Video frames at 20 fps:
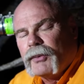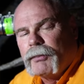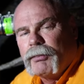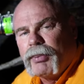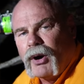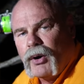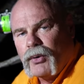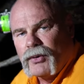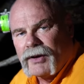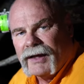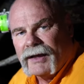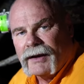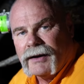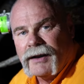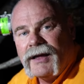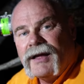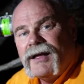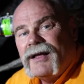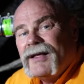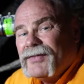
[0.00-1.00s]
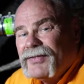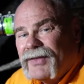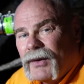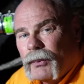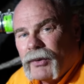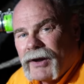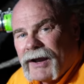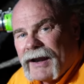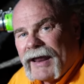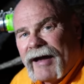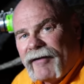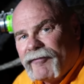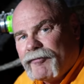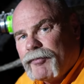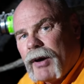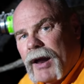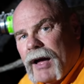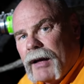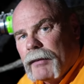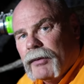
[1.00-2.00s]
broken, then we're gonna have
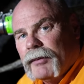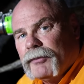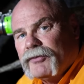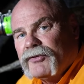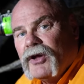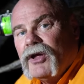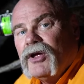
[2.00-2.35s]
problems.